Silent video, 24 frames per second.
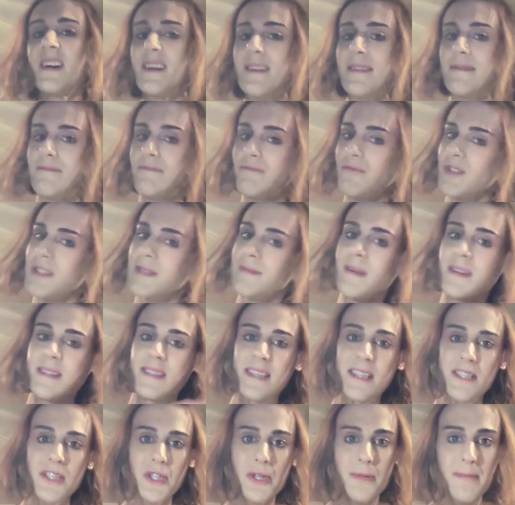And once my
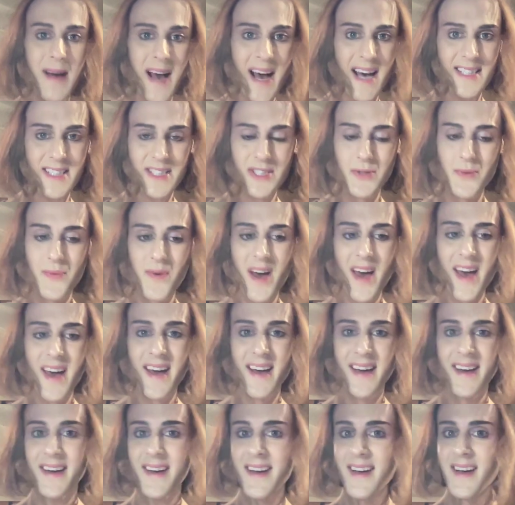sister passed
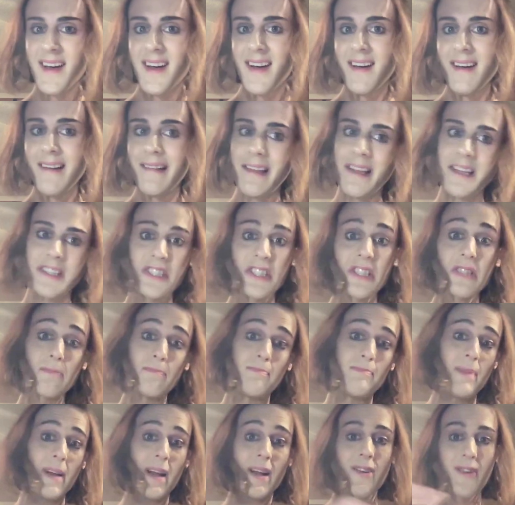away, like
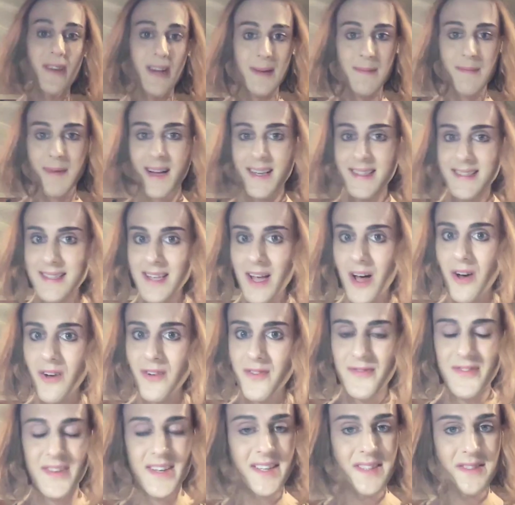just burying
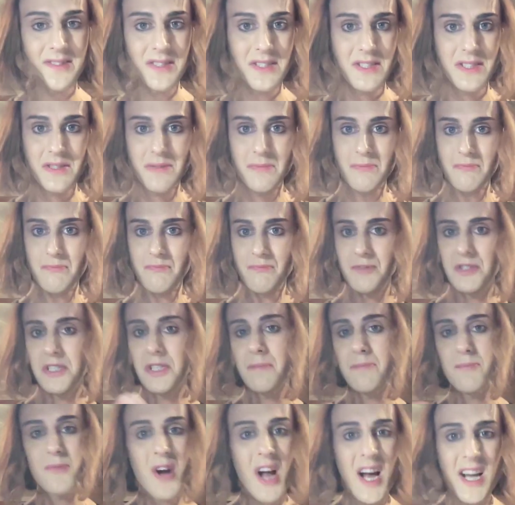myself in just
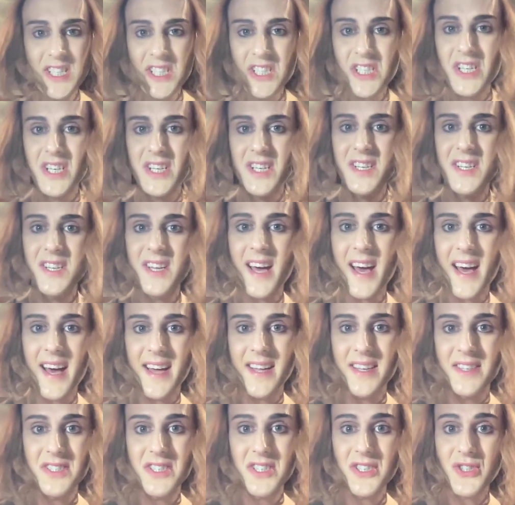depression
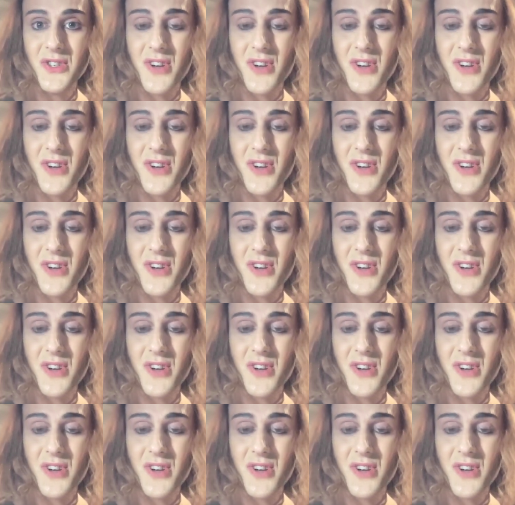and just